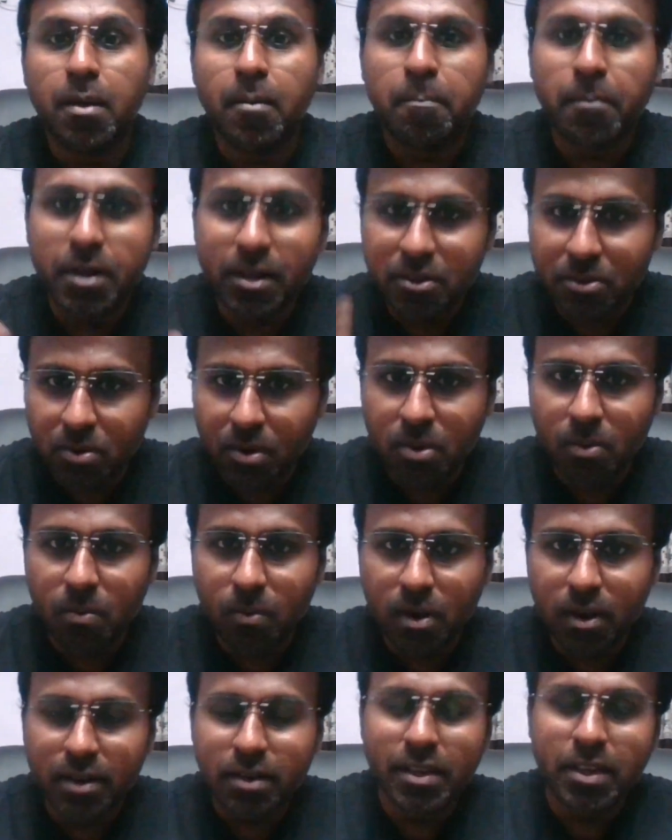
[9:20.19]
But you know
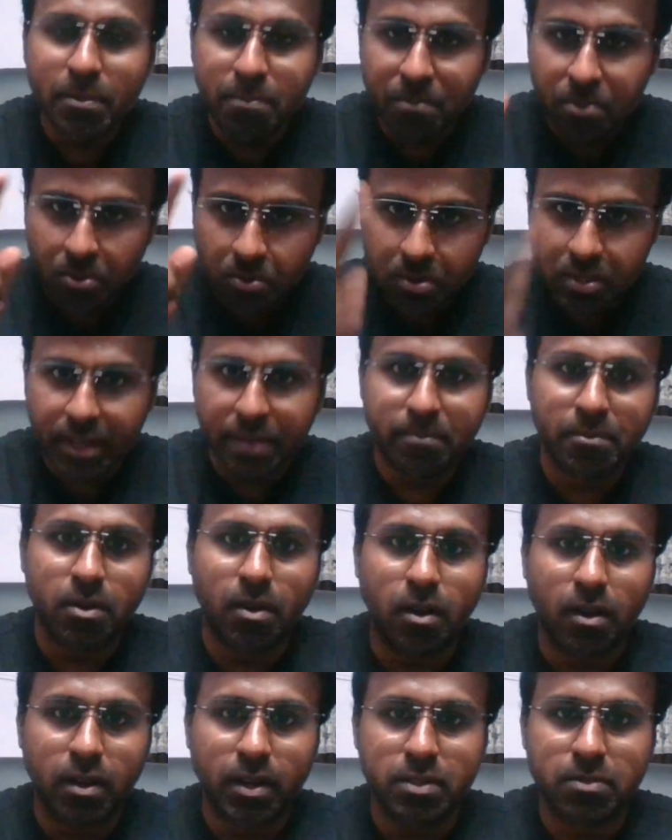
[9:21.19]
what? He proved them
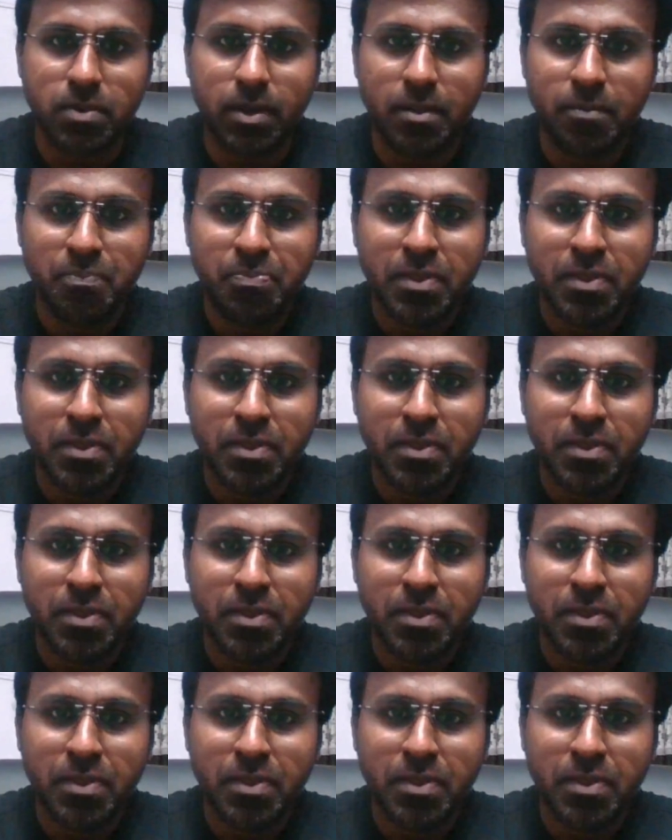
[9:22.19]
wrong as well.